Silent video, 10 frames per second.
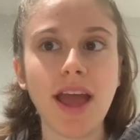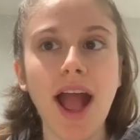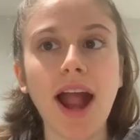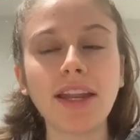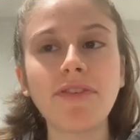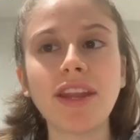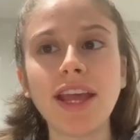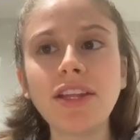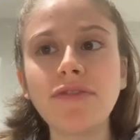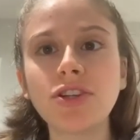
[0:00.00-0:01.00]
And if an
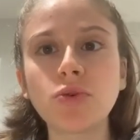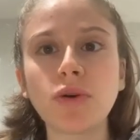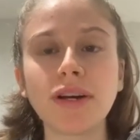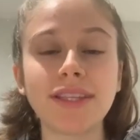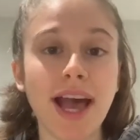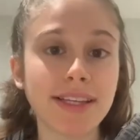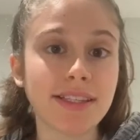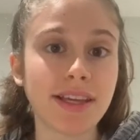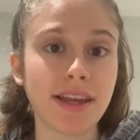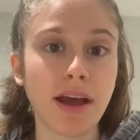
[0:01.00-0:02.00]
individual is
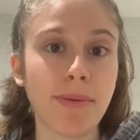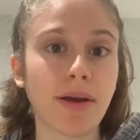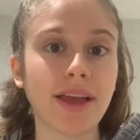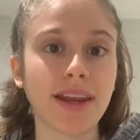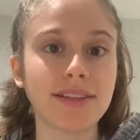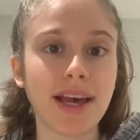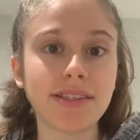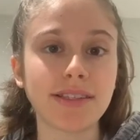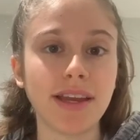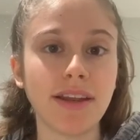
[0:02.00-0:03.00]
hesitant about getting
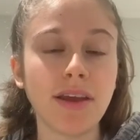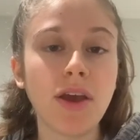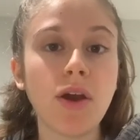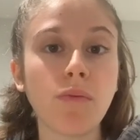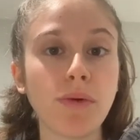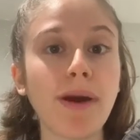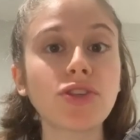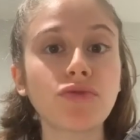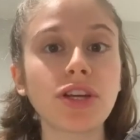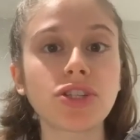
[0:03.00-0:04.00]
tested, we
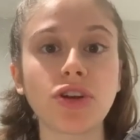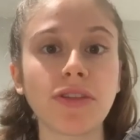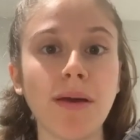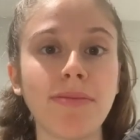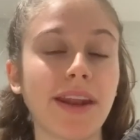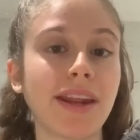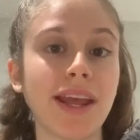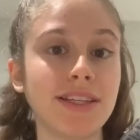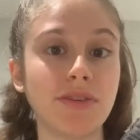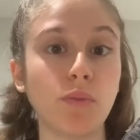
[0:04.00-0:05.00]
must reassure them that it
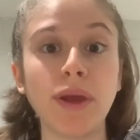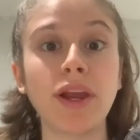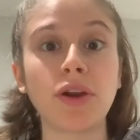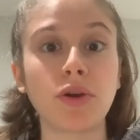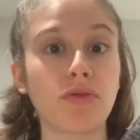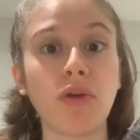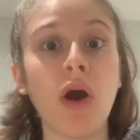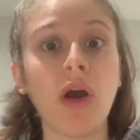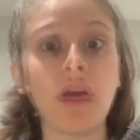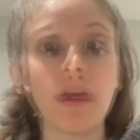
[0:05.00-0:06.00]
isn't weird or
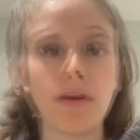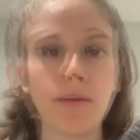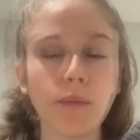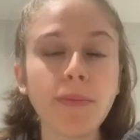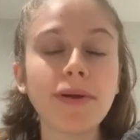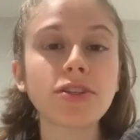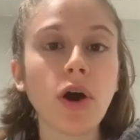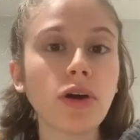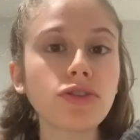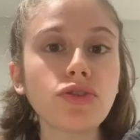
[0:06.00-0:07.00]
wrong. We must
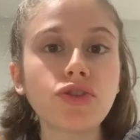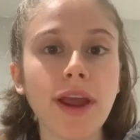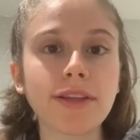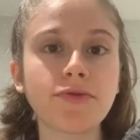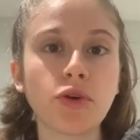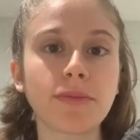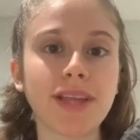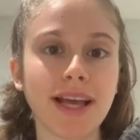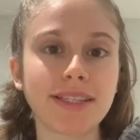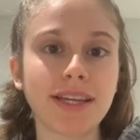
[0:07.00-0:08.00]
also transform
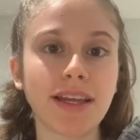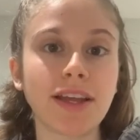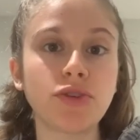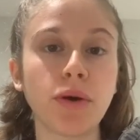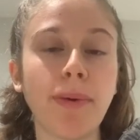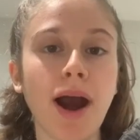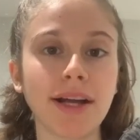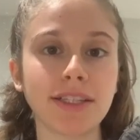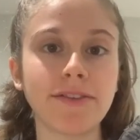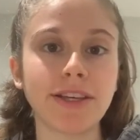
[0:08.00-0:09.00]
testing into a
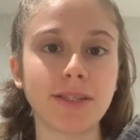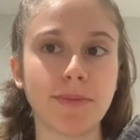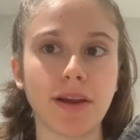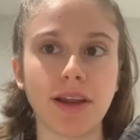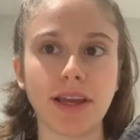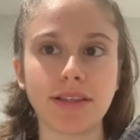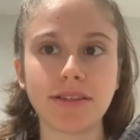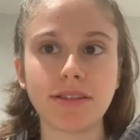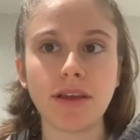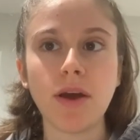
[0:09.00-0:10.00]
positive
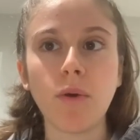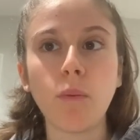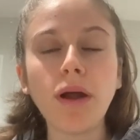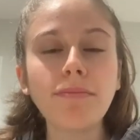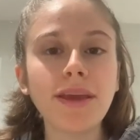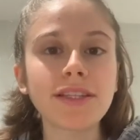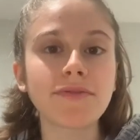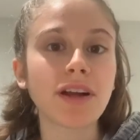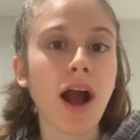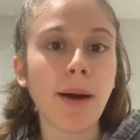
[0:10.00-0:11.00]
experience. One means of
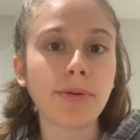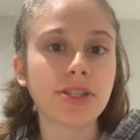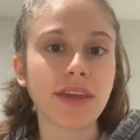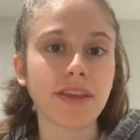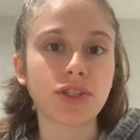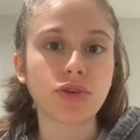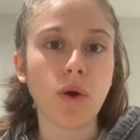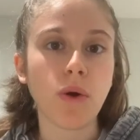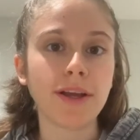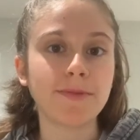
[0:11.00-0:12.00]
accomplishing this
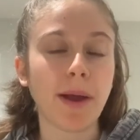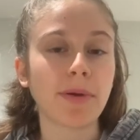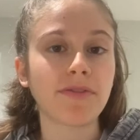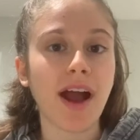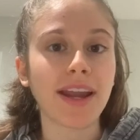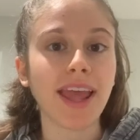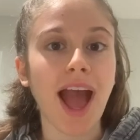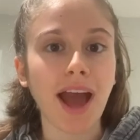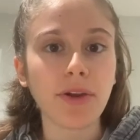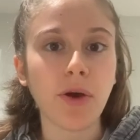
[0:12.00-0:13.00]
goal is by providing
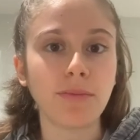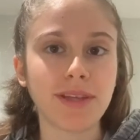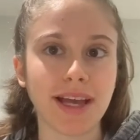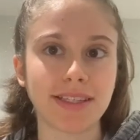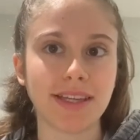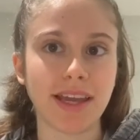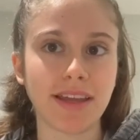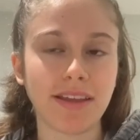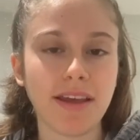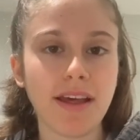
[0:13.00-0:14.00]
at-home testing.